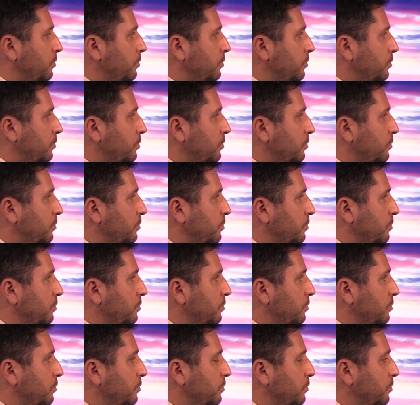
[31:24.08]

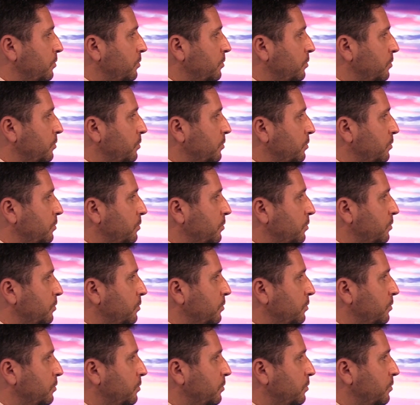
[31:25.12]

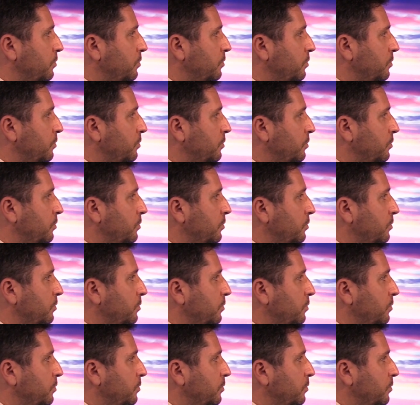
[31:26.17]

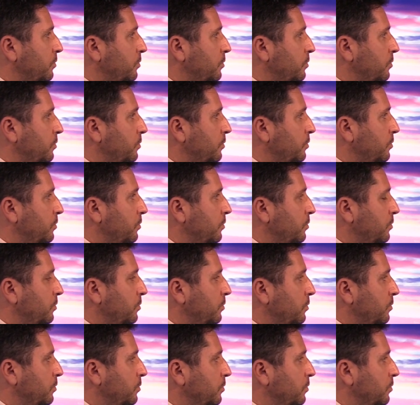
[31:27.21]

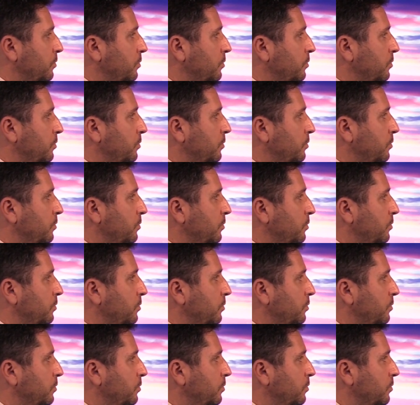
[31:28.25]

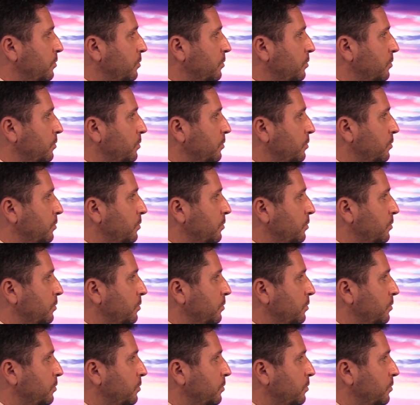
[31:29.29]
This person isn't speaking.